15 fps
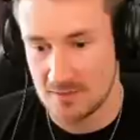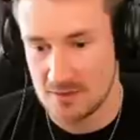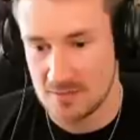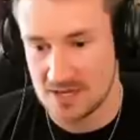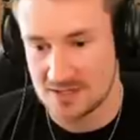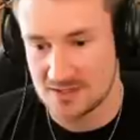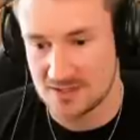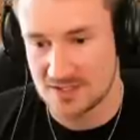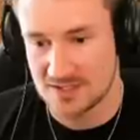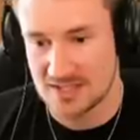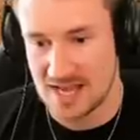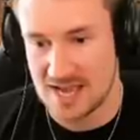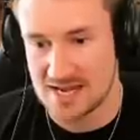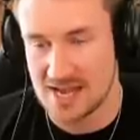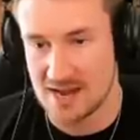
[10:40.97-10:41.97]
Am I meant to just
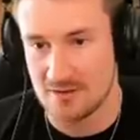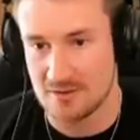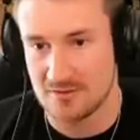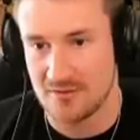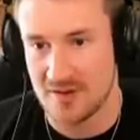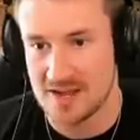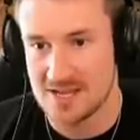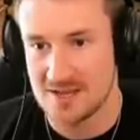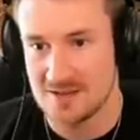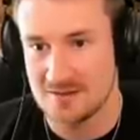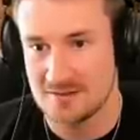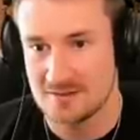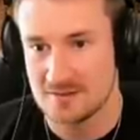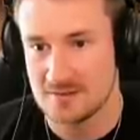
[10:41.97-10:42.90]
stand here and fight you?